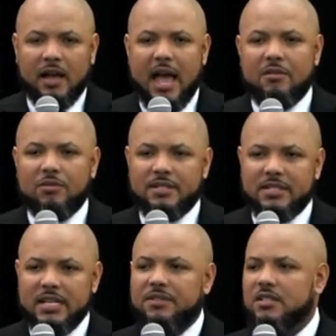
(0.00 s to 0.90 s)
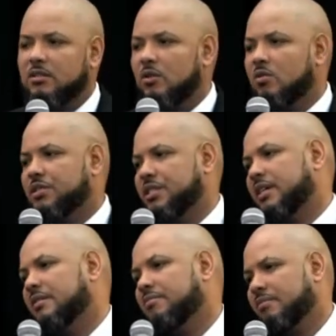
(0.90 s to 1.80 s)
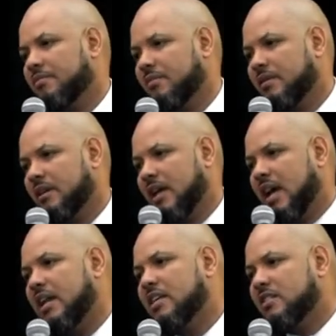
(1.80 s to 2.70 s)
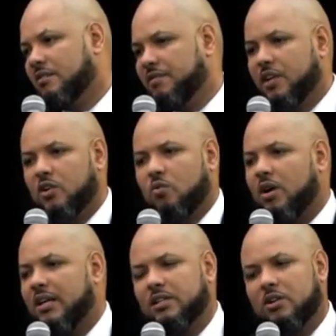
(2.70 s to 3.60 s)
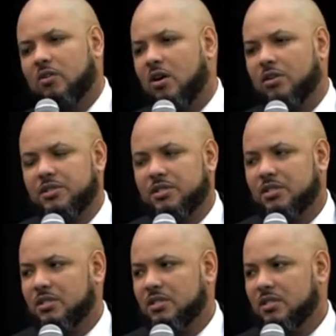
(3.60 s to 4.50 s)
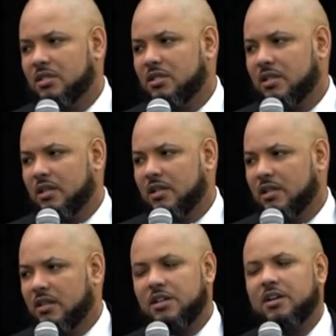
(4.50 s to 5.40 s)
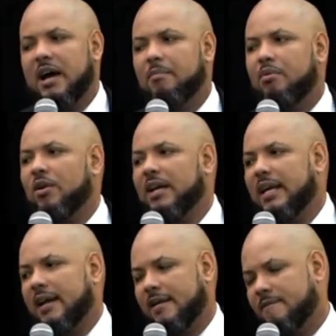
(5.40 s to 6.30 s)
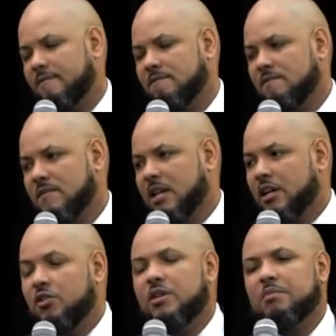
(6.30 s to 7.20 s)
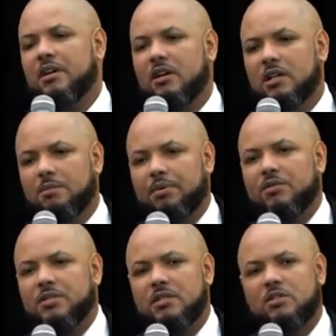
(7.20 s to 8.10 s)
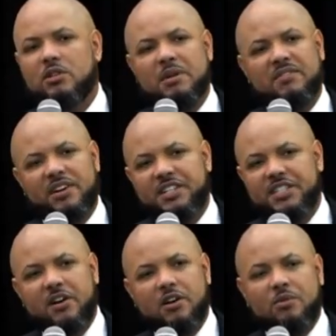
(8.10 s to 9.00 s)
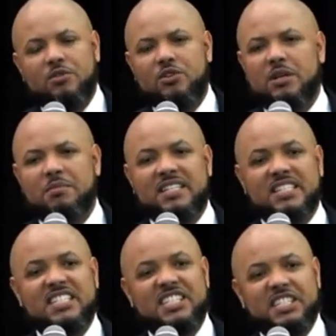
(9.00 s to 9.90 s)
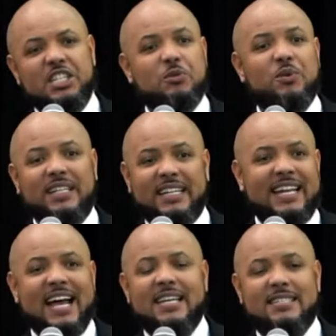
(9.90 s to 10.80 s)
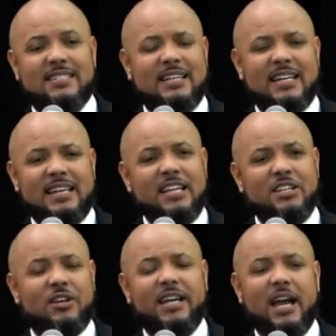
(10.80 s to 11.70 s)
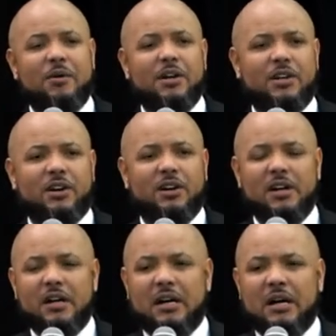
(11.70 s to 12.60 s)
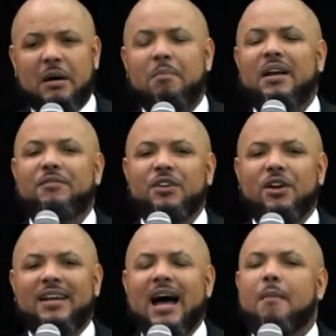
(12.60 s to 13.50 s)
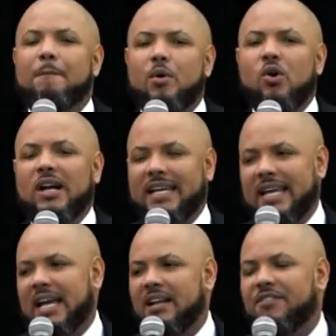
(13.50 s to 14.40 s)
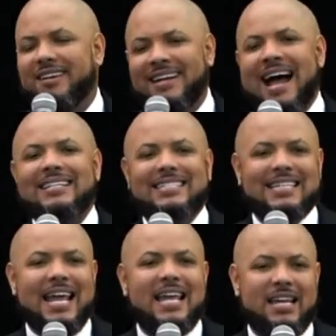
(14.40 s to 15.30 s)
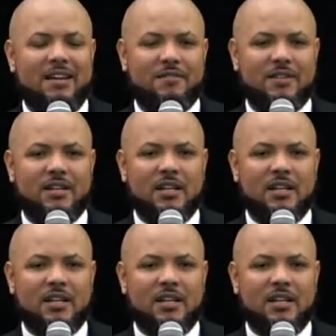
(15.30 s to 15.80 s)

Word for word: and received his lordship and his salvific work at the cross, then you're not born again. You can be a good person, you can be very charitable, you can be just genuinely nice in your character. But if you're not born again, if you're not saved,